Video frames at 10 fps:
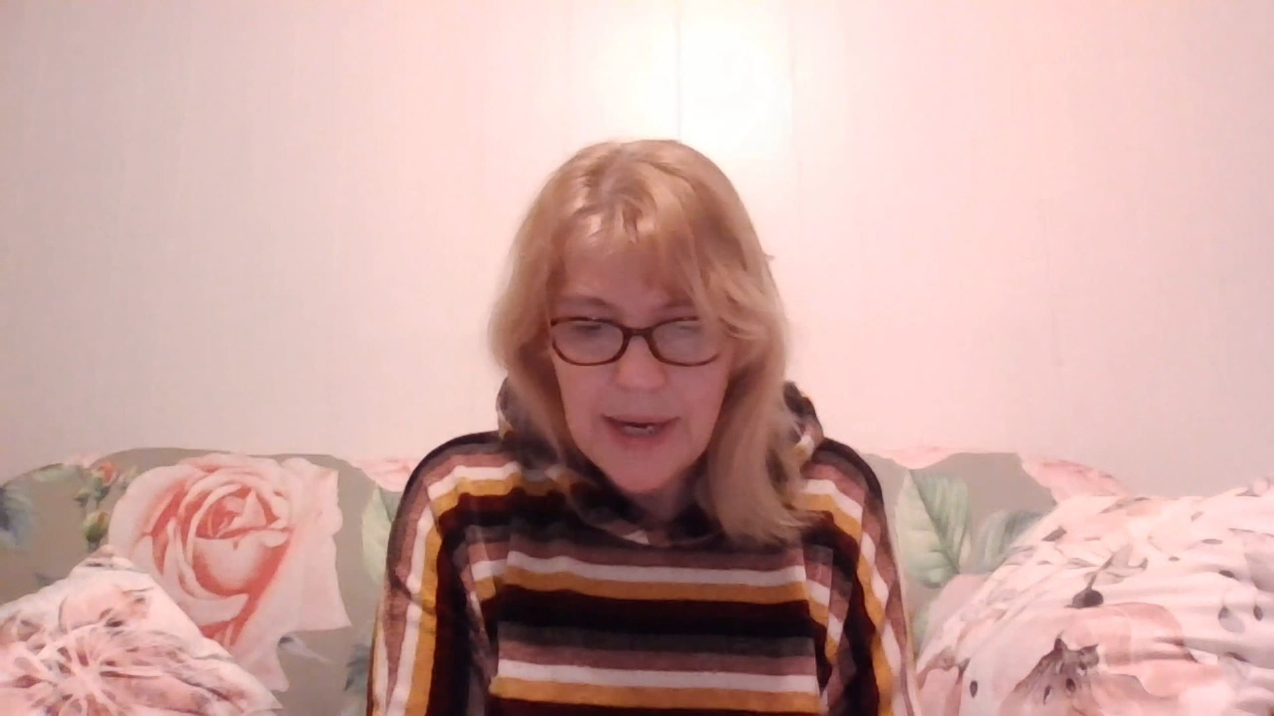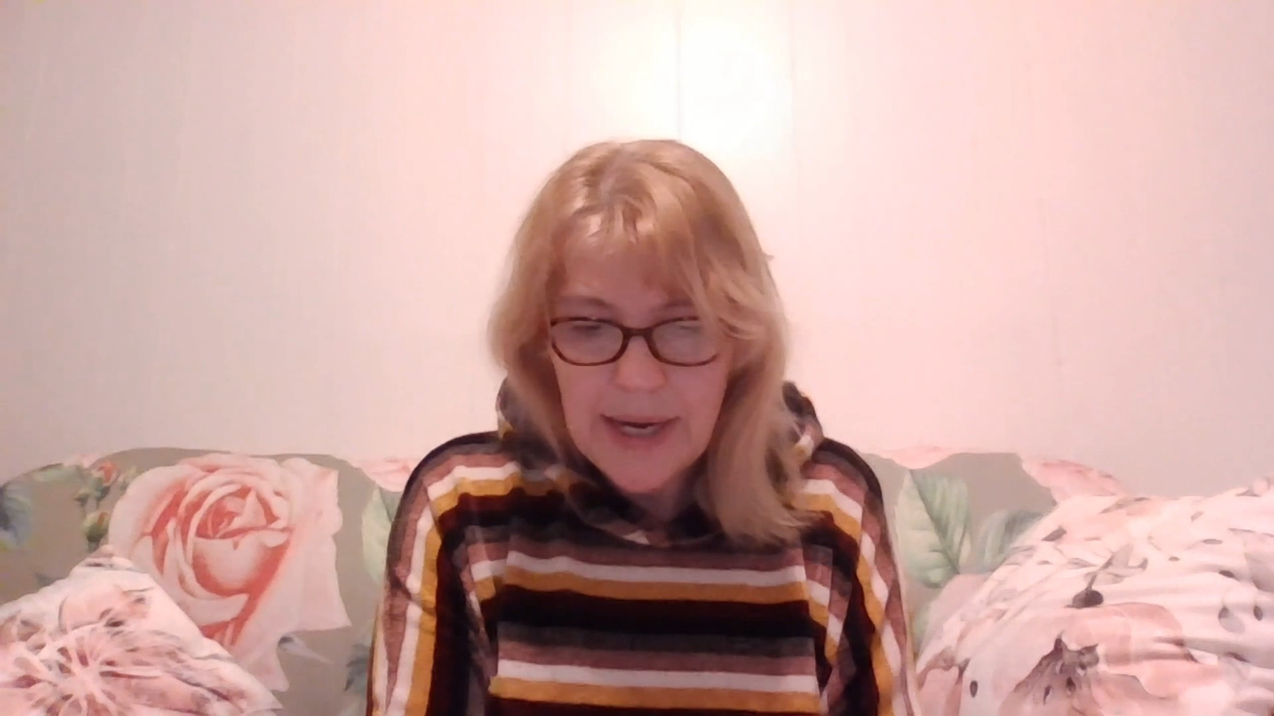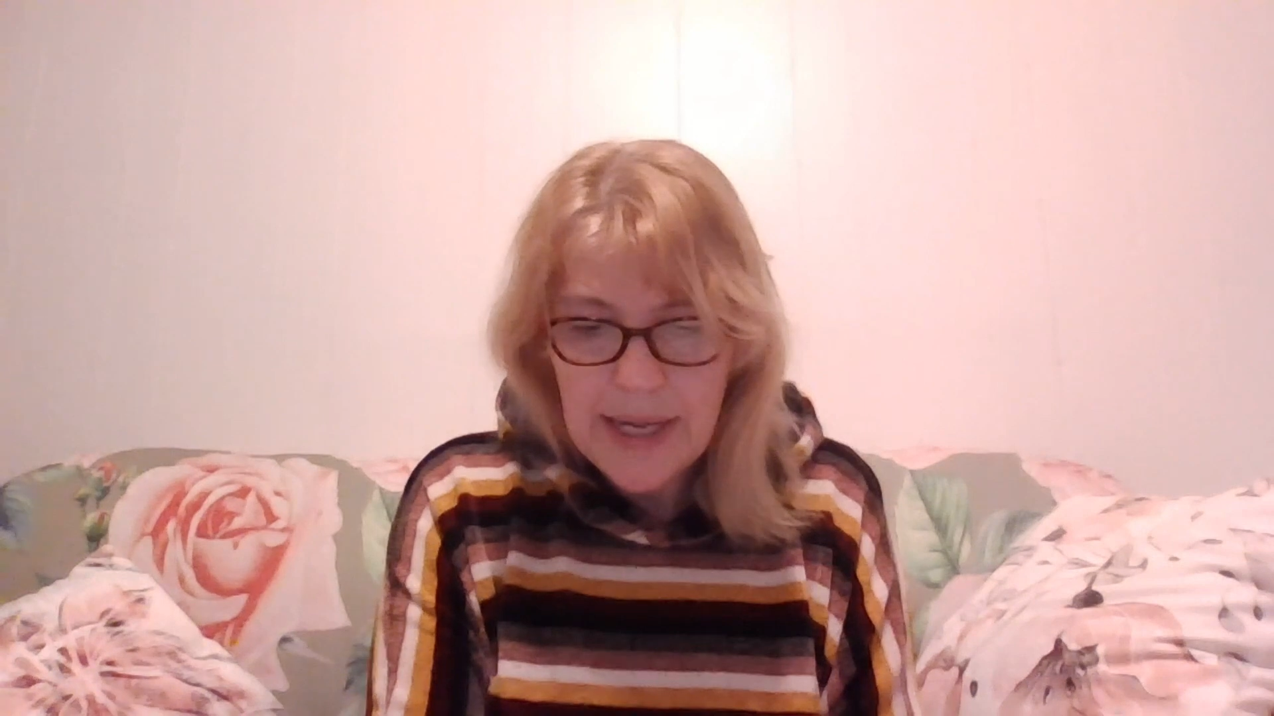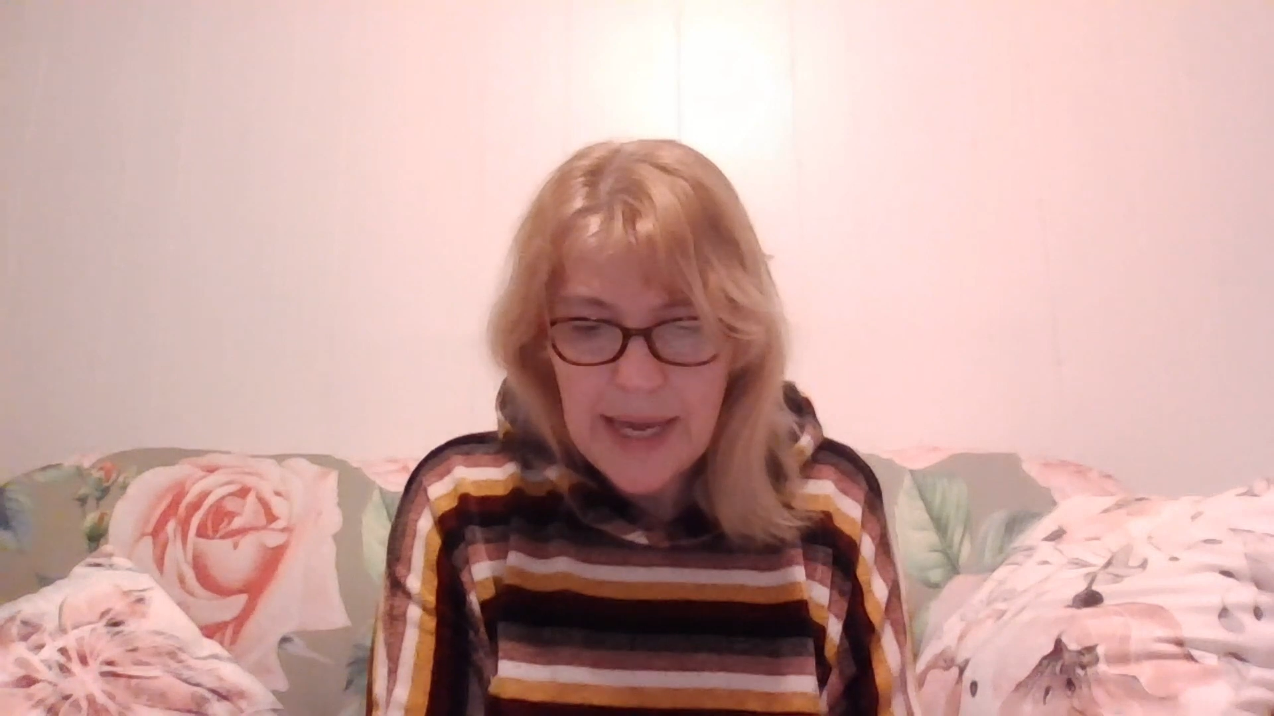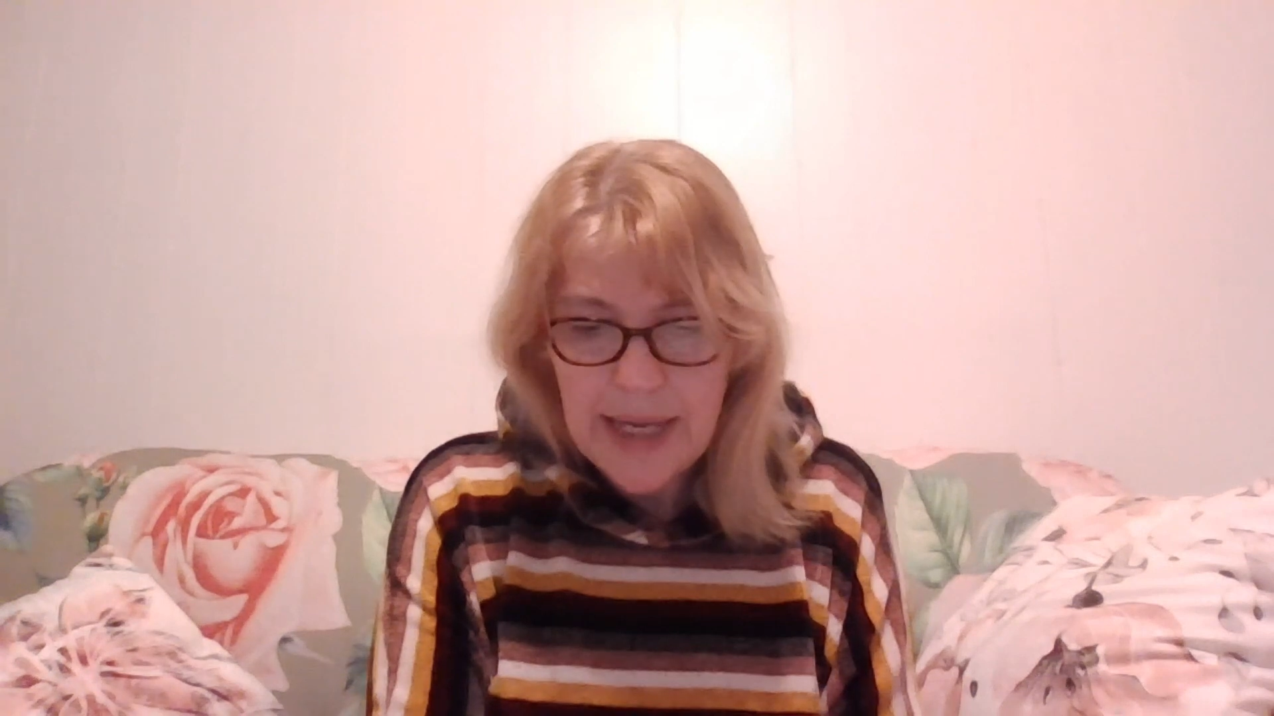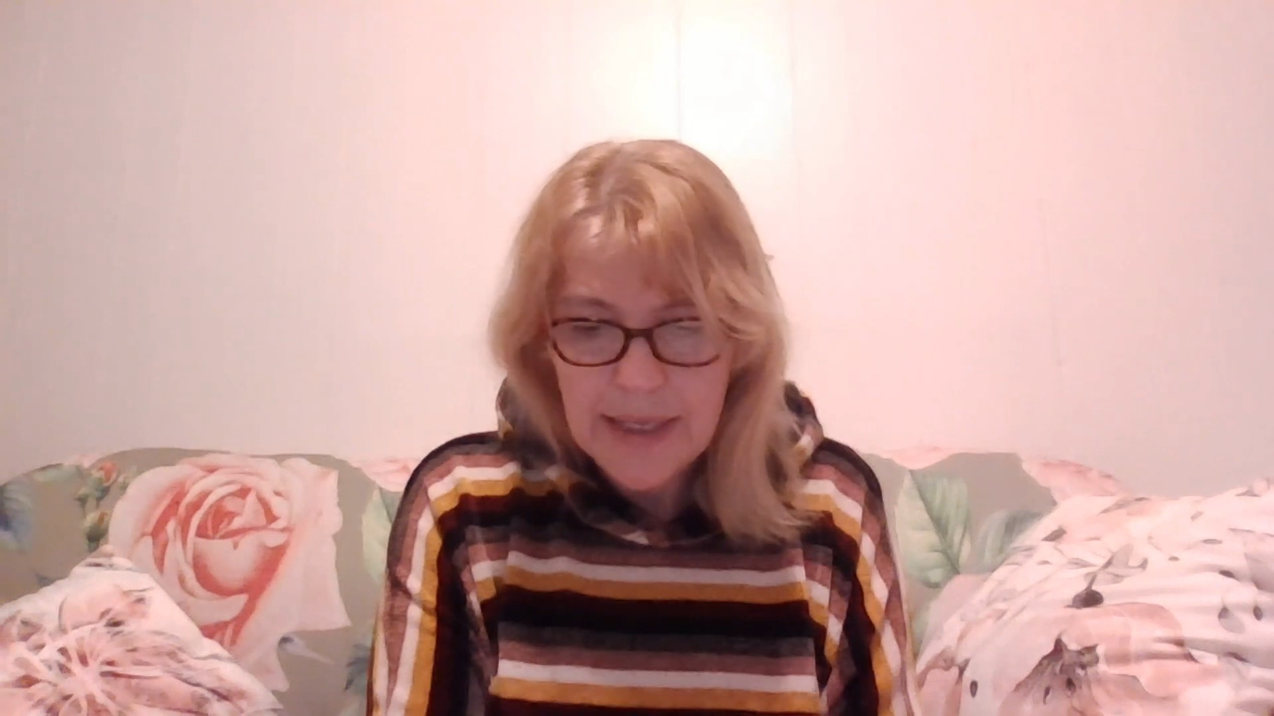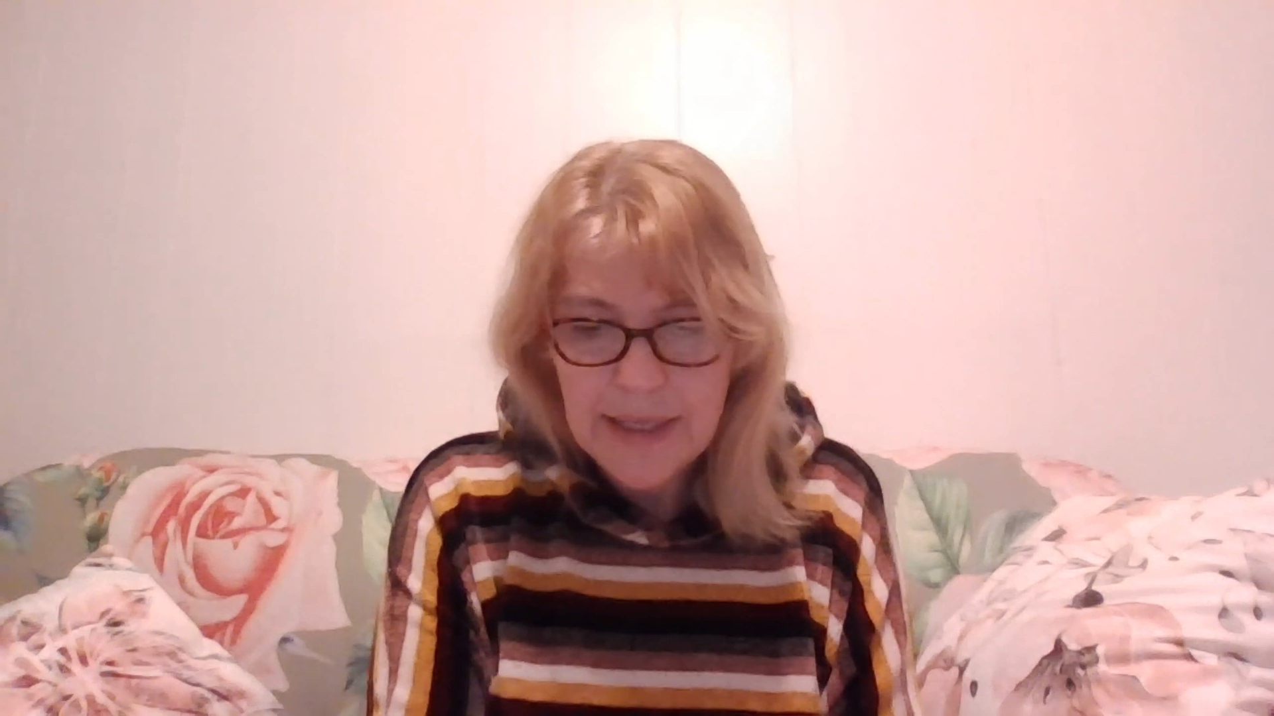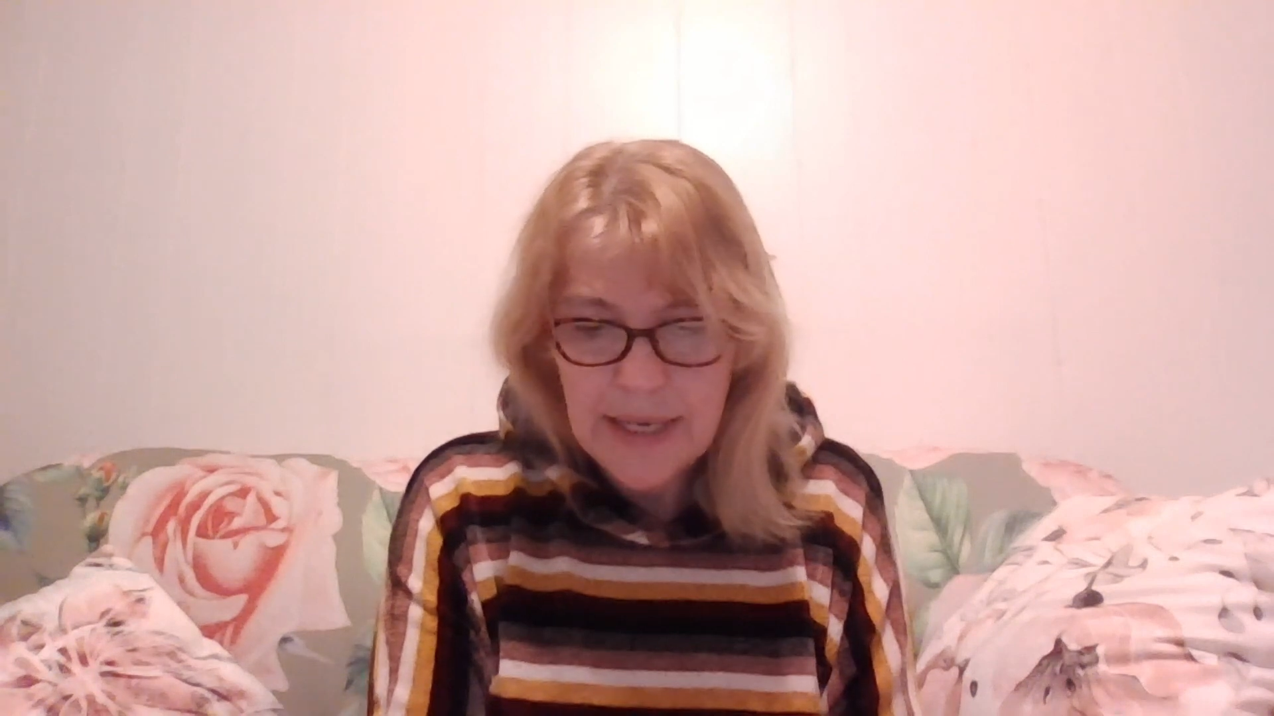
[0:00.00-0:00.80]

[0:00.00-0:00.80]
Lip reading: any case,